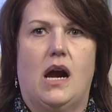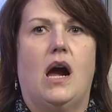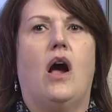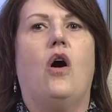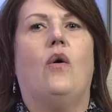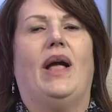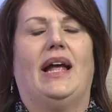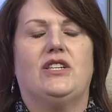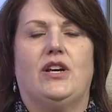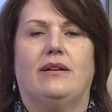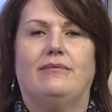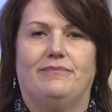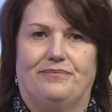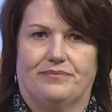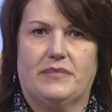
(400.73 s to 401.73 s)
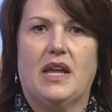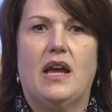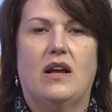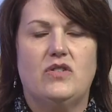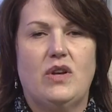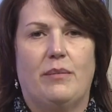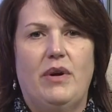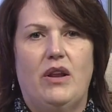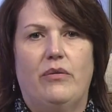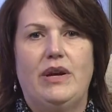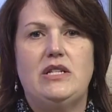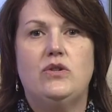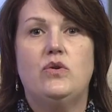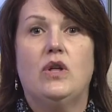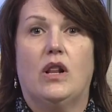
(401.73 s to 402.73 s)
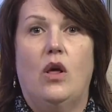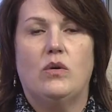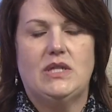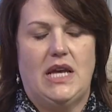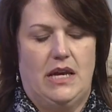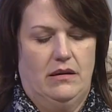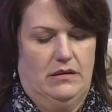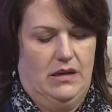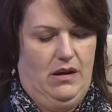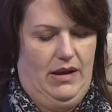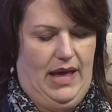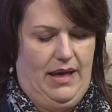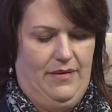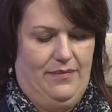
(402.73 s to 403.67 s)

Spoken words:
Oh, gotcha. So I'm going to redo the closing. Okay.